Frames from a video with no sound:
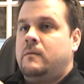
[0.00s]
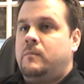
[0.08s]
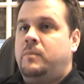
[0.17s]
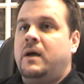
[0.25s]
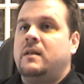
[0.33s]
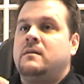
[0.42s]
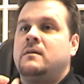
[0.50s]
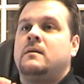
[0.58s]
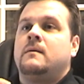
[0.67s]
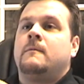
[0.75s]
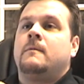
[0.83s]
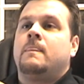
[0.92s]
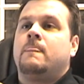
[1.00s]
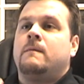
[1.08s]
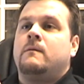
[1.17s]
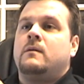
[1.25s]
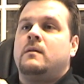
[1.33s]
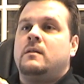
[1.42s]
But
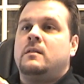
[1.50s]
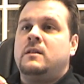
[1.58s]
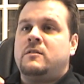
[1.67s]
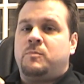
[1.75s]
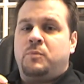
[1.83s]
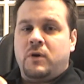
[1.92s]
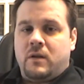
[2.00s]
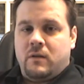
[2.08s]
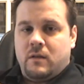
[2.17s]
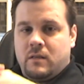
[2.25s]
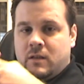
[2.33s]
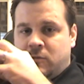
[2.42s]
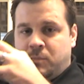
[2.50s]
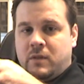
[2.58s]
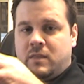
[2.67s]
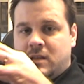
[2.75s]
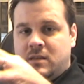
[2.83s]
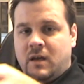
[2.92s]
let's put
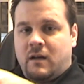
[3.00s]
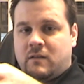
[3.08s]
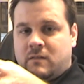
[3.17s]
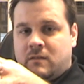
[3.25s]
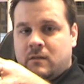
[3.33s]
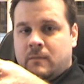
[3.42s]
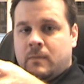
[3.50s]
the ducks